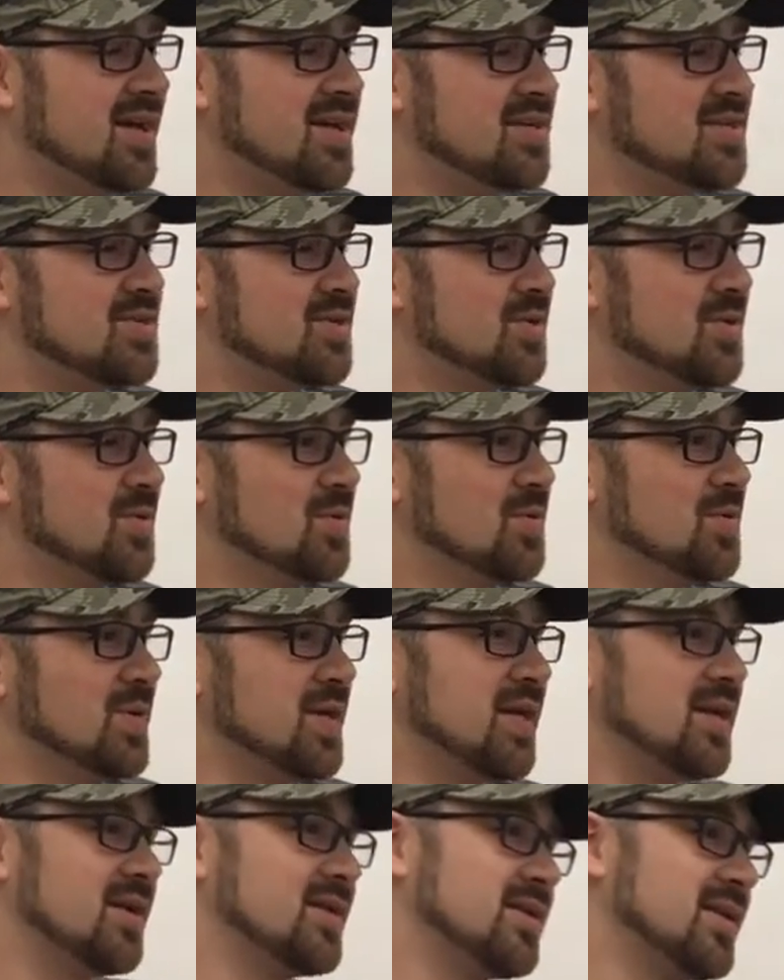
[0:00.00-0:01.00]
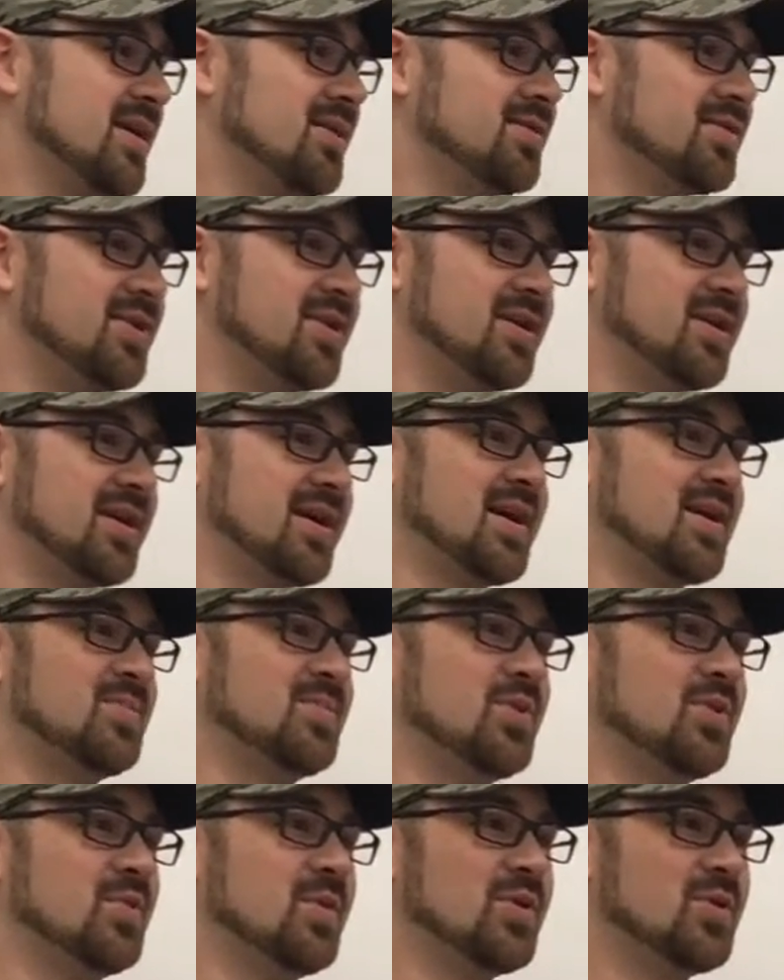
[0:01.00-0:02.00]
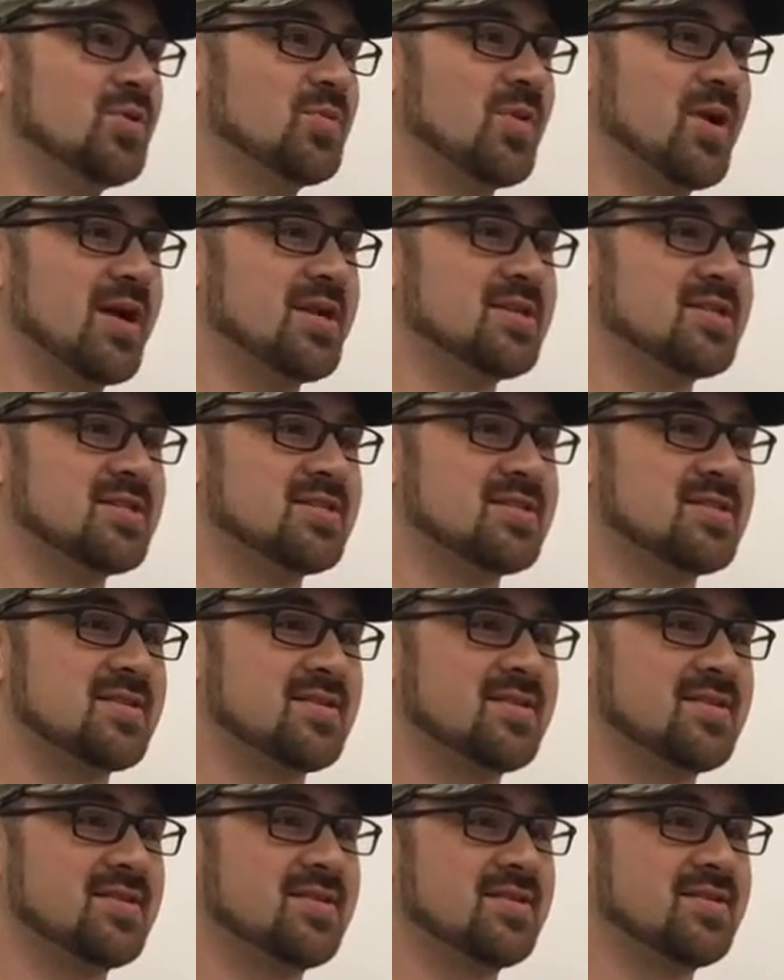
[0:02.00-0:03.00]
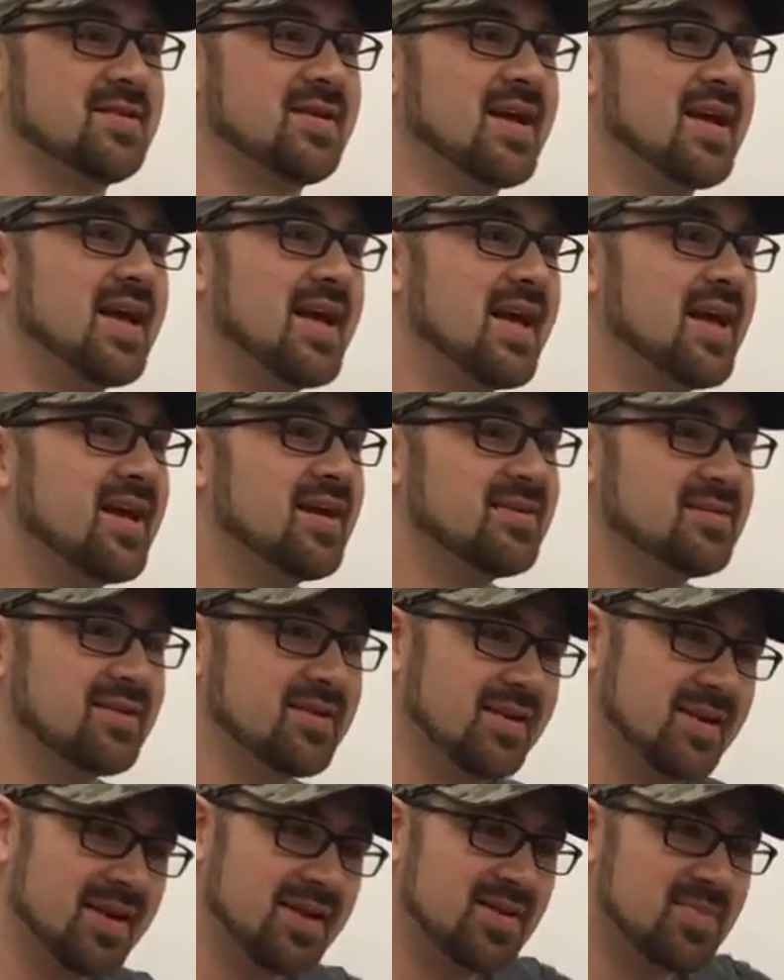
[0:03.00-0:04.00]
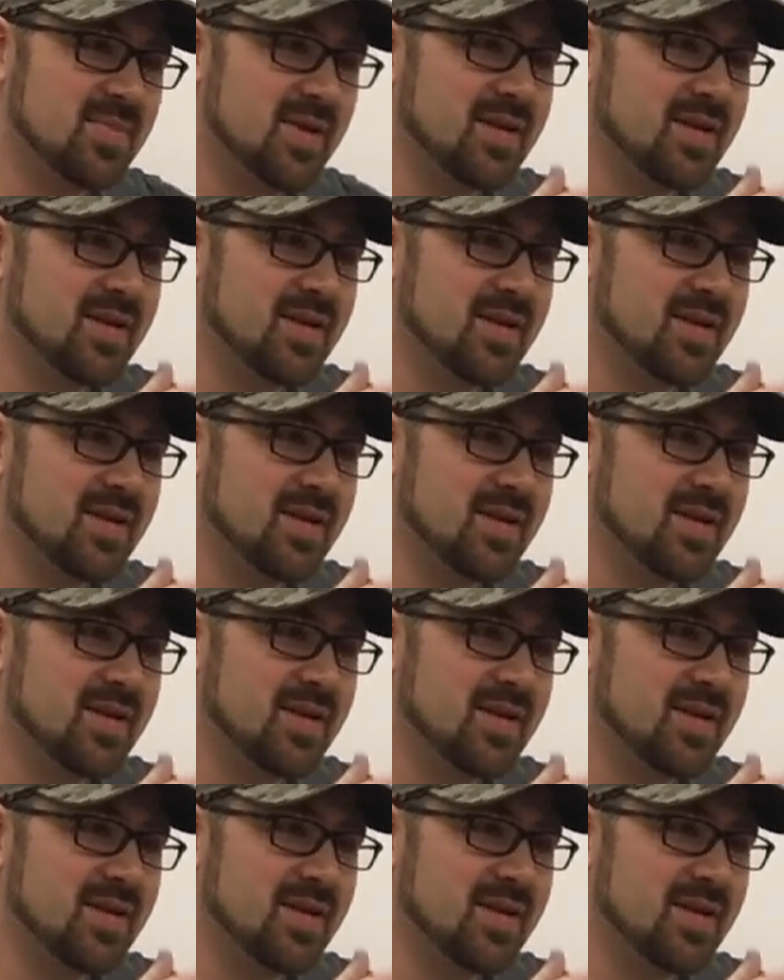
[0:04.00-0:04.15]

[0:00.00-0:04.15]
So we cut down a couple willow branches. They're kind of